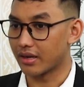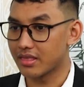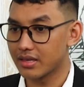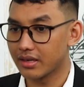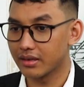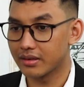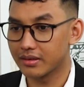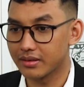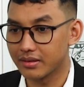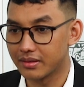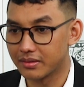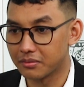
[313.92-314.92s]
I think
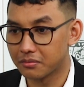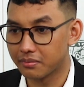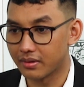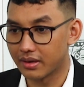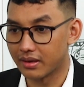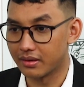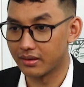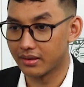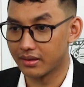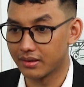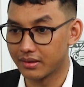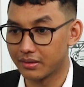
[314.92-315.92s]

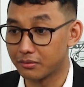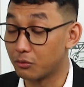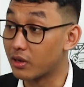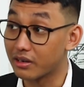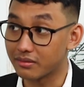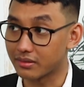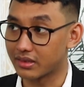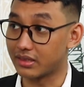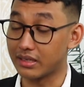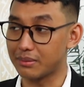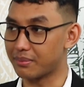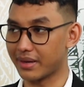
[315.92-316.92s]
one of
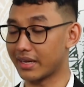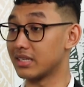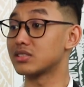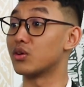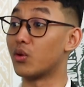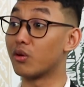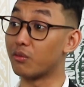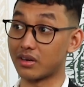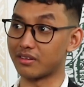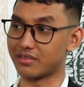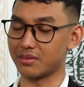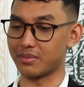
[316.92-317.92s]
the biggest,
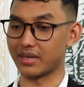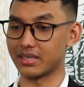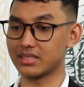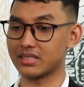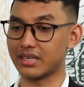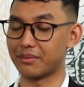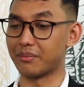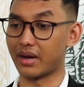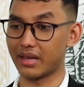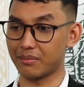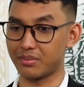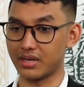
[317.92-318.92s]
in
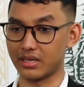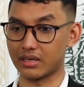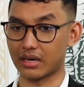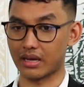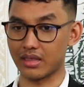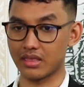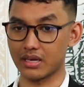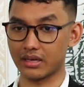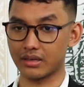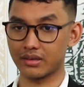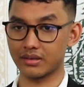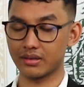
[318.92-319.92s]
my opinion, I
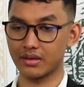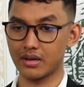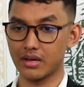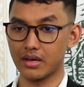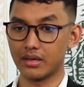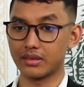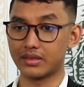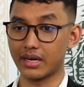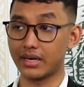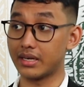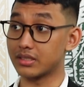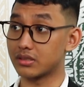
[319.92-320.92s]
think
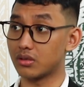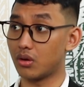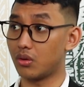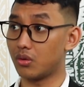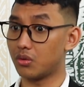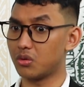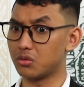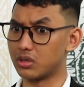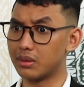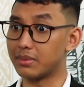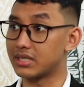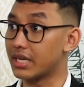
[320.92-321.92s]
there is no
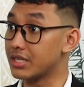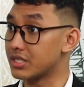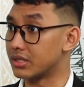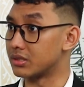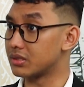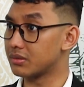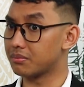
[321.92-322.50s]
limitations.